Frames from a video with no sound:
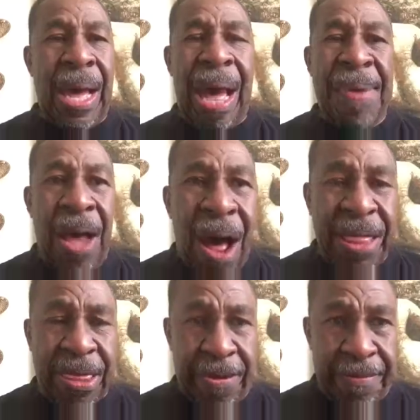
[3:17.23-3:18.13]
I'm an
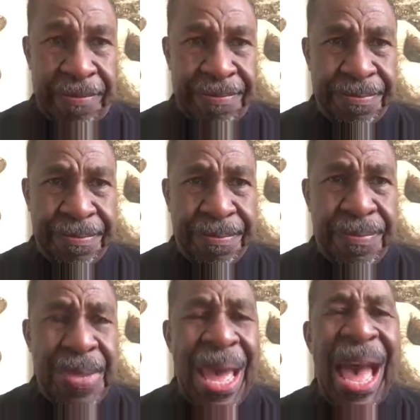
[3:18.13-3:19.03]
author.
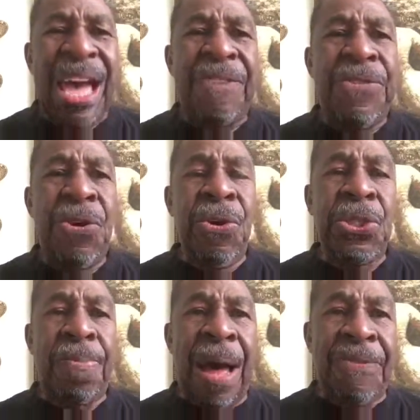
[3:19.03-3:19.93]
I have
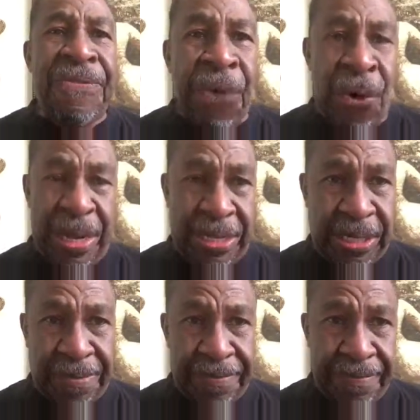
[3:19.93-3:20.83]
used my voice